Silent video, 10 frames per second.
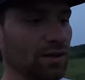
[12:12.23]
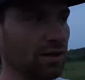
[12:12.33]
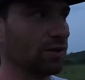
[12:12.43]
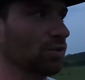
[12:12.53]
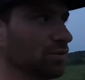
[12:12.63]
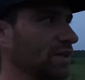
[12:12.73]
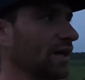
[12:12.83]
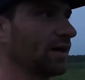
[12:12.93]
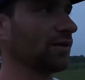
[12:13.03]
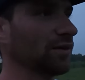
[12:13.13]
an old
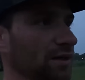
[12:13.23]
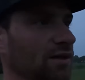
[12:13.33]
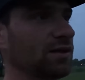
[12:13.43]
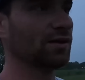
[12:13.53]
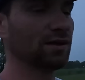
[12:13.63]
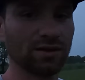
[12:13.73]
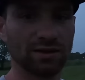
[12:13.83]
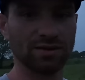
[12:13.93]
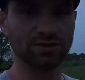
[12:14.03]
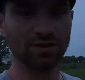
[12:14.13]
cow
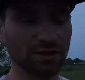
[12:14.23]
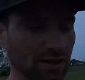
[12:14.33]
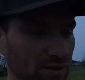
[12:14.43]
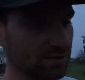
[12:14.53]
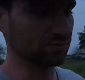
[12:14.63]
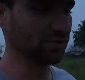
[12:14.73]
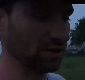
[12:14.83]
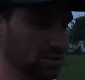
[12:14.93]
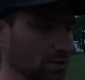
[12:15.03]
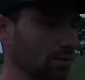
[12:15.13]
that's already got some
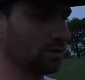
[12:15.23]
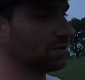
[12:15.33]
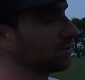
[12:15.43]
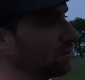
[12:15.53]
feet trouble,